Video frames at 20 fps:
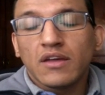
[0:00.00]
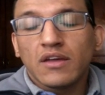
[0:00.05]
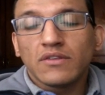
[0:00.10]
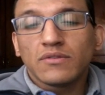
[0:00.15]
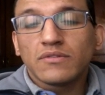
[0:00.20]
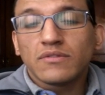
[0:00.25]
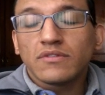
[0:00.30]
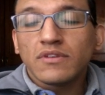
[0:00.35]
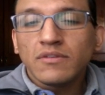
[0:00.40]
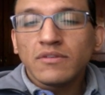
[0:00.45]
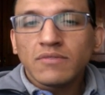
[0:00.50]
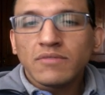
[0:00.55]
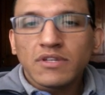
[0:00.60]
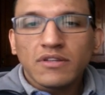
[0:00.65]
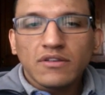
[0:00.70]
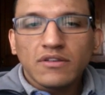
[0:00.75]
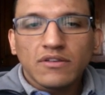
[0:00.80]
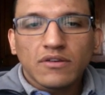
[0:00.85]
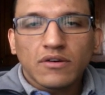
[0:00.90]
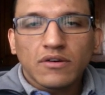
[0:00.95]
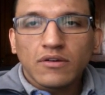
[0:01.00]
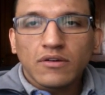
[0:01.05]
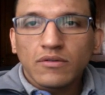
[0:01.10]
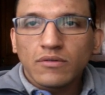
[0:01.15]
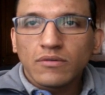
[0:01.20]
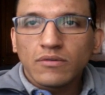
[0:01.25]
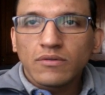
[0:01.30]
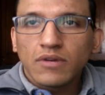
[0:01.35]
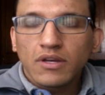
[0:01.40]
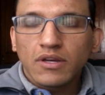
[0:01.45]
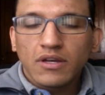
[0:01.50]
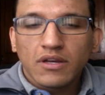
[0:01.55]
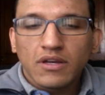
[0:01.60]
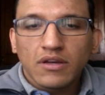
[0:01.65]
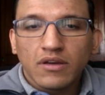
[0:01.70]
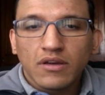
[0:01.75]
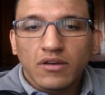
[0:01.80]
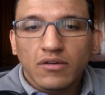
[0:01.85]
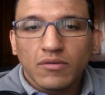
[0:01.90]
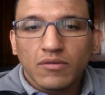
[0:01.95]
Does anybody know
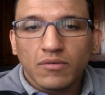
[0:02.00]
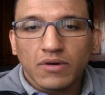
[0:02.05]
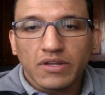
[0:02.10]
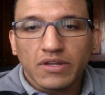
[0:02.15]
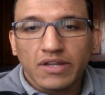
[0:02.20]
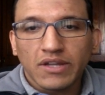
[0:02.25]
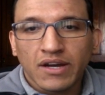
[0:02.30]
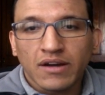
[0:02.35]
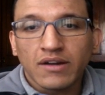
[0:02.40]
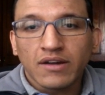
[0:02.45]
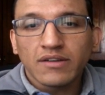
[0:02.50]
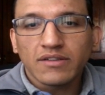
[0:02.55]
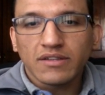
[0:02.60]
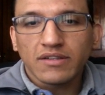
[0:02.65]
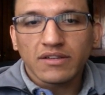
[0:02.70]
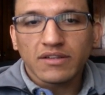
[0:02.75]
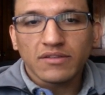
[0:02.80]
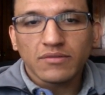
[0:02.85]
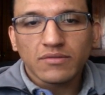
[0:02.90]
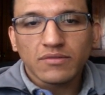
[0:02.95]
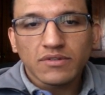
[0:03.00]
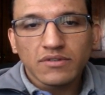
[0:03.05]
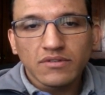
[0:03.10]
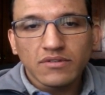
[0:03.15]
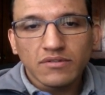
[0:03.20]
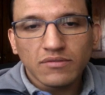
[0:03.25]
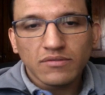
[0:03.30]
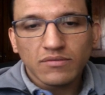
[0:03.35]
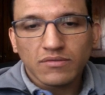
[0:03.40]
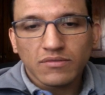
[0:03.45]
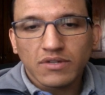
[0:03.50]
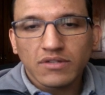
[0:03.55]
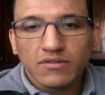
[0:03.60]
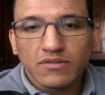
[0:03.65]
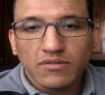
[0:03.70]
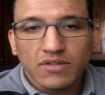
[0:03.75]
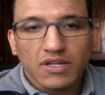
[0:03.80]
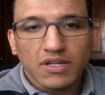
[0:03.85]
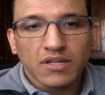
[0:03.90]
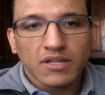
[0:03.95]
what are these ones? What
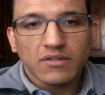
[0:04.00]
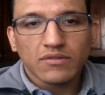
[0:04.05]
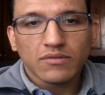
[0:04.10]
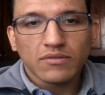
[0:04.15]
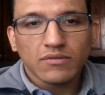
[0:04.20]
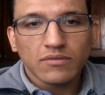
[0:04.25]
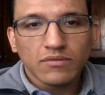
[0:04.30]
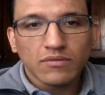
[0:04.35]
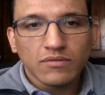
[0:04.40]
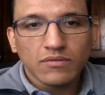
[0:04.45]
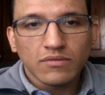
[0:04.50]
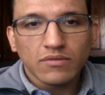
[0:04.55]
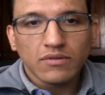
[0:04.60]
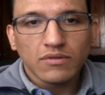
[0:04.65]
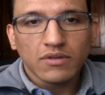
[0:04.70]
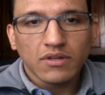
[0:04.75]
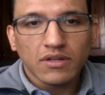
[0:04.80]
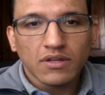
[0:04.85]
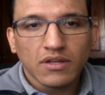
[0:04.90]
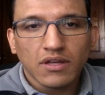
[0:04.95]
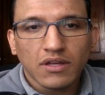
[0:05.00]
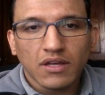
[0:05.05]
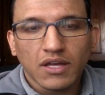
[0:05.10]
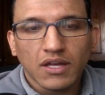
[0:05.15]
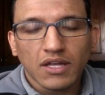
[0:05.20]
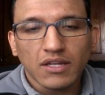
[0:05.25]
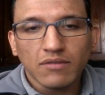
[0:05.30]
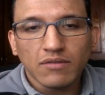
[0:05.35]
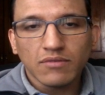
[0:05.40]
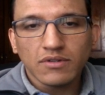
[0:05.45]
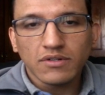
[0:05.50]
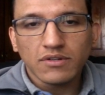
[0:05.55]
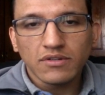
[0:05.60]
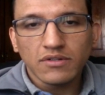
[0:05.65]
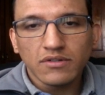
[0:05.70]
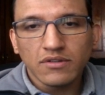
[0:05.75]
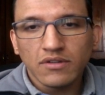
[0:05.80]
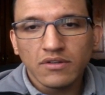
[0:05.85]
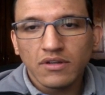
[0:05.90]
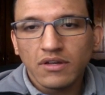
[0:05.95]
do they do?
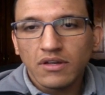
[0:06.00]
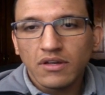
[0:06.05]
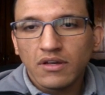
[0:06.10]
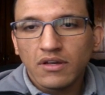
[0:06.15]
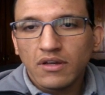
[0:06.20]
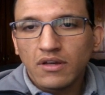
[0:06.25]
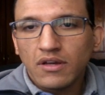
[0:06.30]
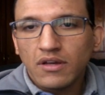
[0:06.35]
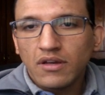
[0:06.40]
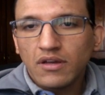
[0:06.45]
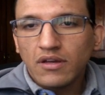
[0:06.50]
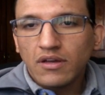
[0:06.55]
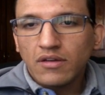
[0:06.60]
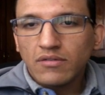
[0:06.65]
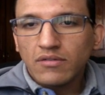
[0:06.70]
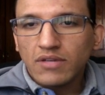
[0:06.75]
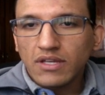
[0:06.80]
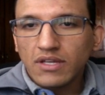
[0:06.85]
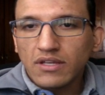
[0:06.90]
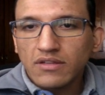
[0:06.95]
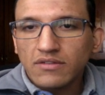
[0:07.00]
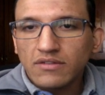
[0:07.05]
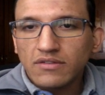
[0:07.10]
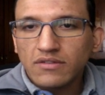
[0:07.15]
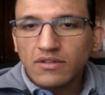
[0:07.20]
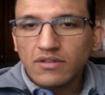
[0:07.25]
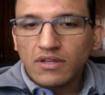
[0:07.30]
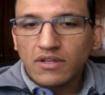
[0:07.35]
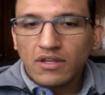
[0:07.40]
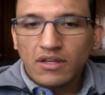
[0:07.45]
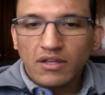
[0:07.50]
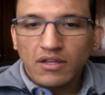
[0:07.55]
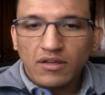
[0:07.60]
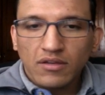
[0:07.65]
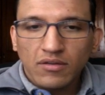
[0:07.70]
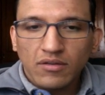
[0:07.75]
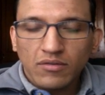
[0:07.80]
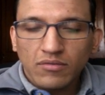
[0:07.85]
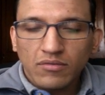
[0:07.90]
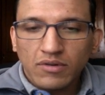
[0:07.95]
Anyone? We can
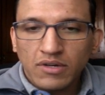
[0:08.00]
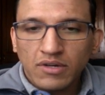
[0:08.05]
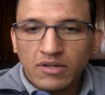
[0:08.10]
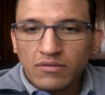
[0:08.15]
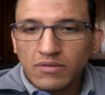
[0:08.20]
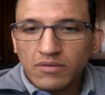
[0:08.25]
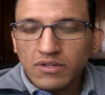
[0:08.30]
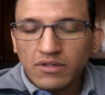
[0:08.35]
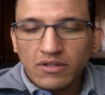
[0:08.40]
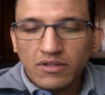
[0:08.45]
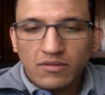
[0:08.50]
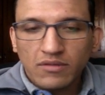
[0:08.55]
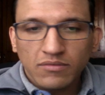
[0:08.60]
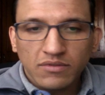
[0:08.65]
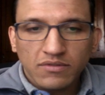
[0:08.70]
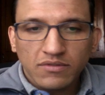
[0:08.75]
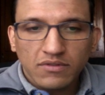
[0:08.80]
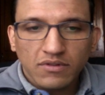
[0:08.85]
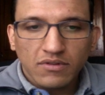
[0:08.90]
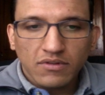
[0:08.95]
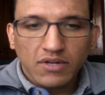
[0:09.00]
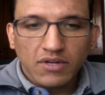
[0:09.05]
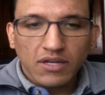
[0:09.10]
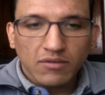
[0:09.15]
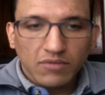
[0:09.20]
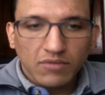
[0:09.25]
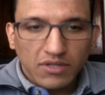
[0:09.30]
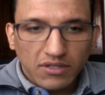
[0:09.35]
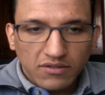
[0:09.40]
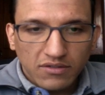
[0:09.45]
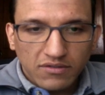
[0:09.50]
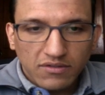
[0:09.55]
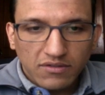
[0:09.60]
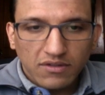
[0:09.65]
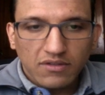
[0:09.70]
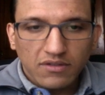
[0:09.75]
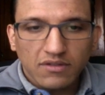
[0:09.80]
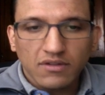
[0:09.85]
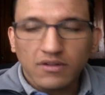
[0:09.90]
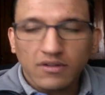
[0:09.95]
see what can we see? Okay, we can see
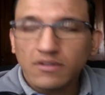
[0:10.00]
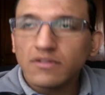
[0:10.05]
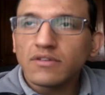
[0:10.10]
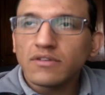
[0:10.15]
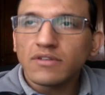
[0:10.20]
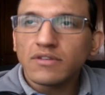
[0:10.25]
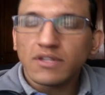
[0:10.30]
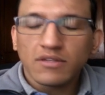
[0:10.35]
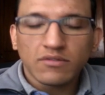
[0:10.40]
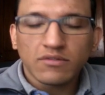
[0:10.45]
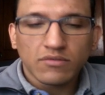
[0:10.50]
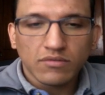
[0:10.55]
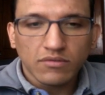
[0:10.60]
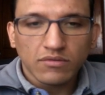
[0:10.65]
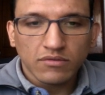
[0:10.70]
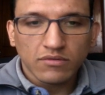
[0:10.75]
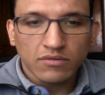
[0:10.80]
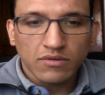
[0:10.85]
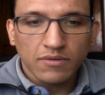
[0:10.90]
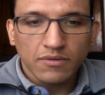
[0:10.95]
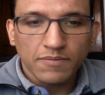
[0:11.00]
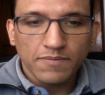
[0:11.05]
a doctor, that's true.